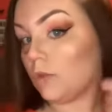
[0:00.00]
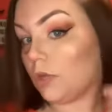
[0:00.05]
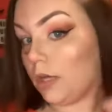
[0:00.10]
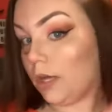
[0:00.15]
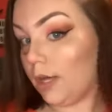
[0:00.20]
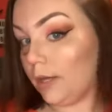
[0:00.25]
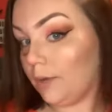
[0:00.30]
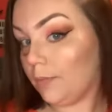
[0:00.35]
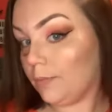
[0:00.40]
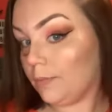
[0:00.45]

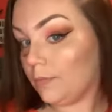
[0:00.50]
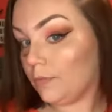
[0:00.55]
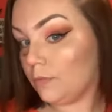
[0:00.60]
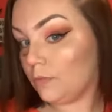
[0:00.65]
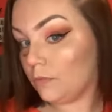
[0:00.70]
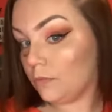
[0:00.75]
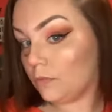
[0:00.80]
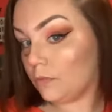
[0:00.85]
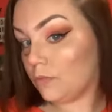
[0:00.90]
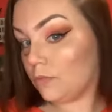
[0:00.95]
Okay?
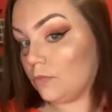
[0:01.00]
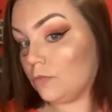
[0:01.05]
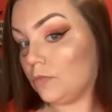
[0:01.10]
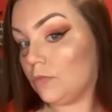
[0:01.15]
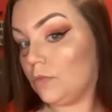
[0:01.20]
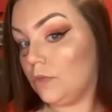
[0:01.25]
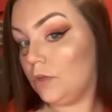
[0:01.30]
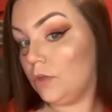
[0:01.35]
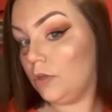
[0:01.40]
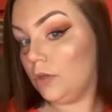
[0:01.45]

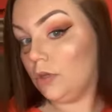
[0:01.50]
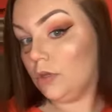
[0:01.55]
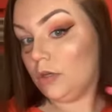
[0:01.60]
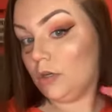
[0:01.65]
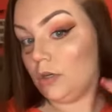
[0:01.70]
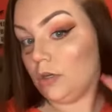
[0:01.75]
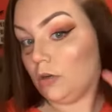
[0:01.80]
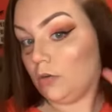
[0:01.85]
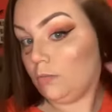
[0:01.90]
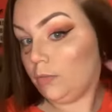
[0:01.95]

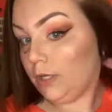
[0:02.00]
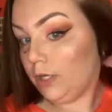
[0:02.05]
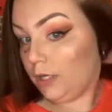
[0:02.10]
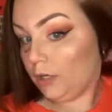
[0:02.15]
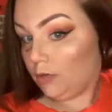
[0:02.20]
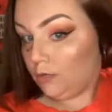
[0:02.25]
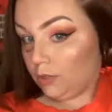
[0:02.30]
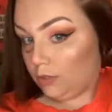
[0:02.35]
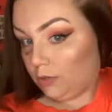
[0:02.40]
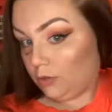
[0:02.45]
Don't, we ain't
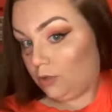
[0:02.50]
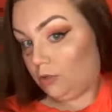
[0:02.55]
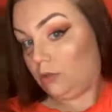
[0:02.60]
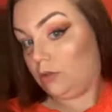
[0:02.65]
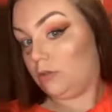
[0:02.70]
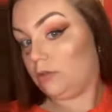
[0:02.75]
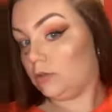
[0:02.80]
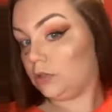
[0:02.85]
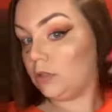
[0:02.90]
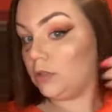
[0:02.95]
going to do,
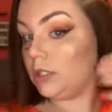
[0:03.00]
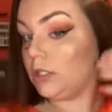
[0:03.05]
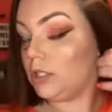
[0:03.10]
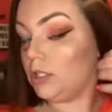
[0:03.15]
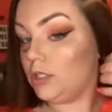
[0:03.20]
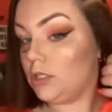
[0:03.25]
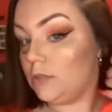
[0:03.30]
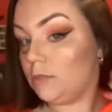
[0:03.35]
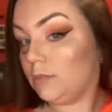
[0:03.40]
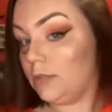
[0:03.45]
look, get
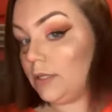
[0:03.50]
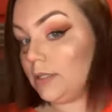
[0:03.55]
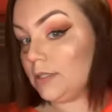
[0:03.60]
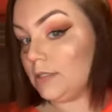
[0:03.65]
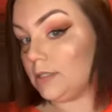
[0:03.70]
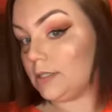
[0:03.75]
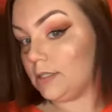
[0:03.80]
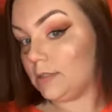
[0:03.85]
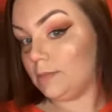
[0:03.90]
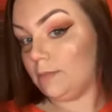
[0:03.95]
you some
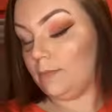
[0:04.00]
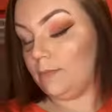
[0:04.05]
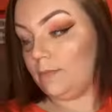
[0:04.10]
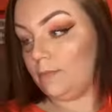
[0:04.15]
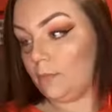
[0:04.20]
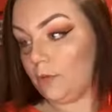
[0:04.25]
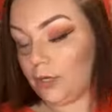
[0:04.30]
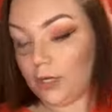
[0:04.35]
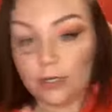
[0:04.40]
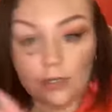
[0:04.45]
business.
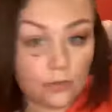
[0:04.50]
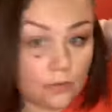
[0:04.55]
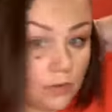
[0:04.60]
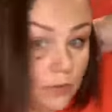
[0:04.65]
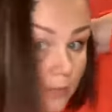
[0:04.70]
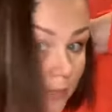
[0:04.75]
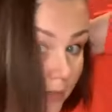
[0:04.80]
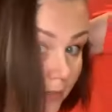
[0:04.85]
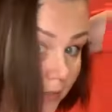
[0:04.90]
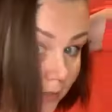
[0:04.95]
We're not doing
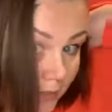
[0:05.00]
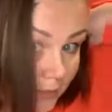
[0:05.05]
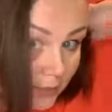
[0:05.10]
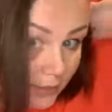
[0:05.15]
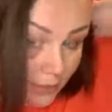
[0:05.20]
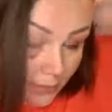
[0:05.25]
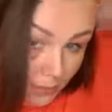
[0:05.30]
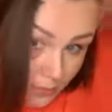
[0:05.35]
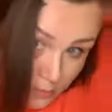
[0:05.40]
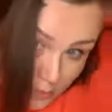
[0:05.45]
the back
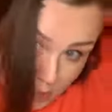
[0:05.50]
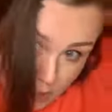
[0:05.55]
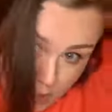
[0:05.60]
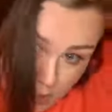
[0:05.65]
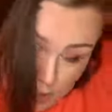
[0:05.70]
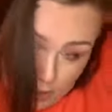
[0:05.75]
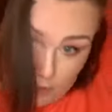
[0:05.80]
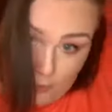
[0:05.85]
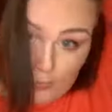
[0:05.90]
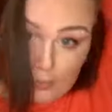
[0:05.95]
hair.
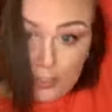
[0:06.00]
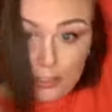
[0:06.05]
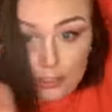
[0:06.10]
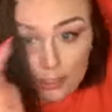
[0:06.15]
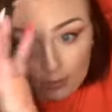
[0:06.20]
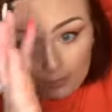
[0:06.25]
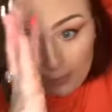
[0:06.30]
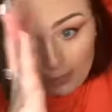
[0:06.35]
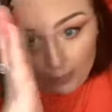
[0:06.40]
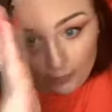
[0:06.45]
Let me get
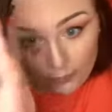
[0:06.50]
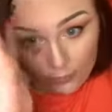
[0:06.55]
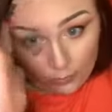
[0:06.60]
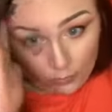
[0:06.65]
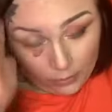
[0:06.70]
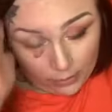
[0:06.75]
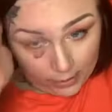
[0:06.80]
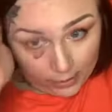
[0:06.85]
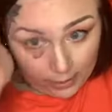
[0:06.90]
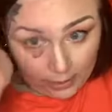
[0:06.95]
it up out the
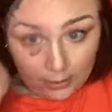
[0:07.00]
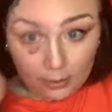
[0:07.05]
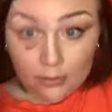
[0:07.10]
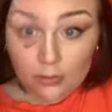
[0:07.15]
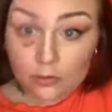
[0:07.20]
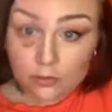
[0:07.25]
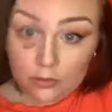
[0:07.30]
way.